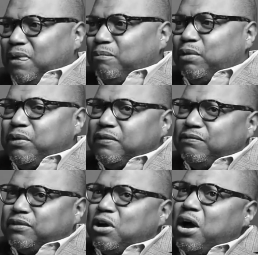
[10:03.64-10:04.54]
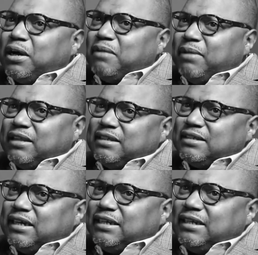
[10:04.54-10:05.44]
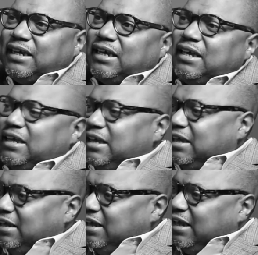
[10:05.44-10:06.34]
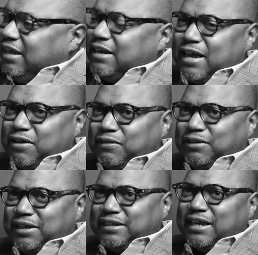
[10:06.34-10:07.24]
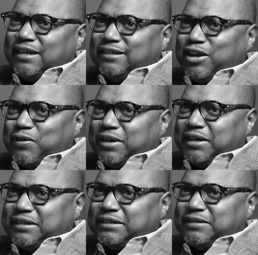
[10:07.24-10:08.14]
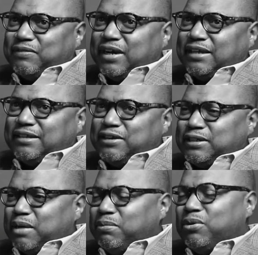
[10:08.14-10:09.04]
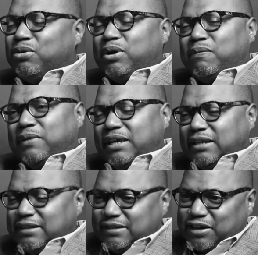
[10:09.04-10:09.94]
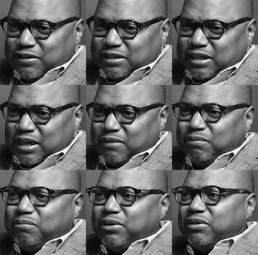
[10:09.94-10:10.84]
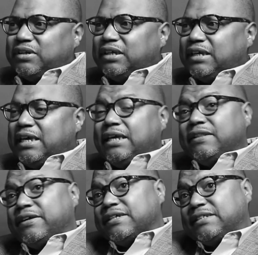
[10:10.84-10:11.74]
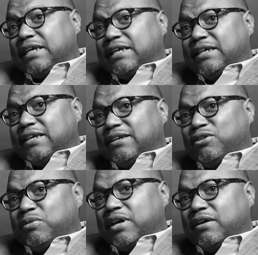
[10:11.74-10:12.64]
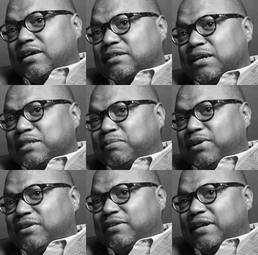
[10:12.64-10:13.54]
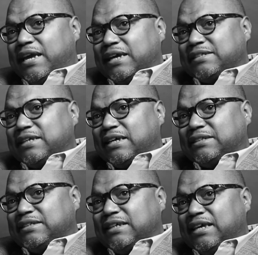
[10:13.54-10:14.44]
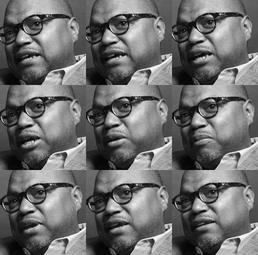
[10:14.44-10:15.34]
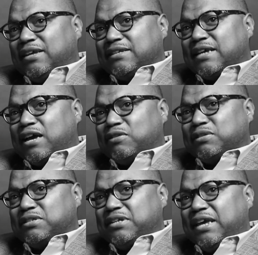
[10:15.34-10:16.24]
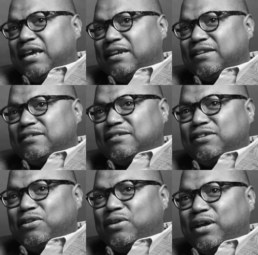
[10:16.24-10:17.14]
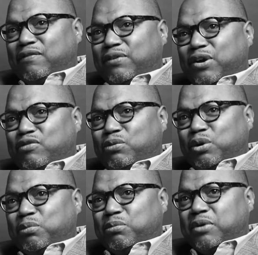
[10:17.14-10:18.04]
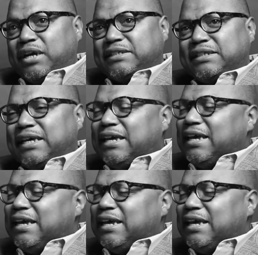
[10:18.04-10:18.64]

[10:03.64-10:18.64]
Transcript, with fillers: remember we were talking about this idea, and now look at that. There it is, right? There's that program. There's that building. There's that kid who now has high speed internet access um, in his house, and it's you know at a very affordable price.